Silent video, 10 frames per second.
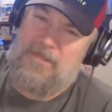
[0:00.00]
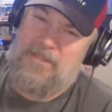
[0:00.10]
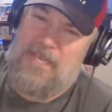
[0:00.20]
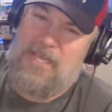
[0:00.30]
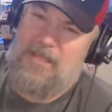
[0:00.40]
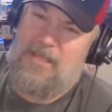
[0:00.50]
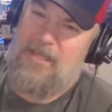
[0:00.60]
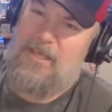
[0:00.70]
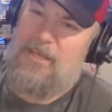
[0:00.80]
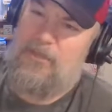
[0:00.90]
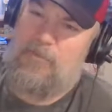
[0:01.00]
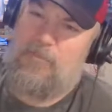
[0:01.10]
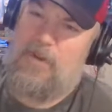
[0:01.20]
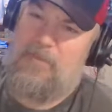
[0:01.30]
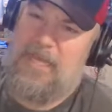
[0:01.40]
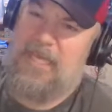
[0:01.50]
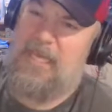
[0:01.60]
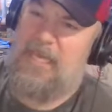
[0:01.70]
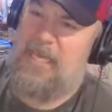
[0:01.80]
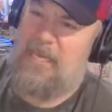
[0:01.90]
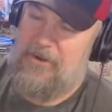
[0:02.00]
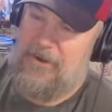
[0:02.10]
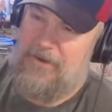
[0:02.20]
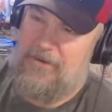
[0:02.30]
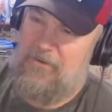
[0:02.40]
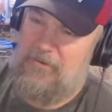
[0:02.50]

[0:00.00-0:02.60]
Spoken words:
I mean, they're a pretty big hitter